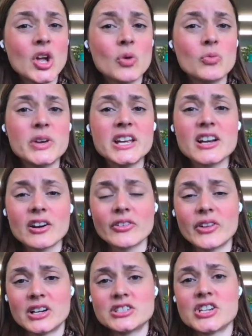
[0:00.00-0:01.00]
we are
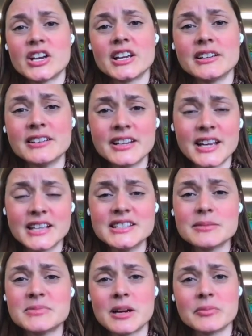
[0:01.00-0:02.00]
launching in
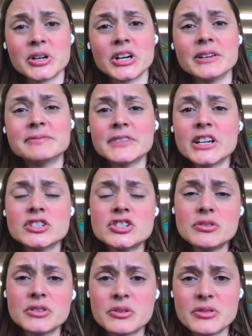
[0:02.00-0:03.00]
September two
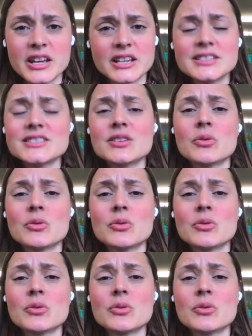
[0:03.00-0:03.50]
new things.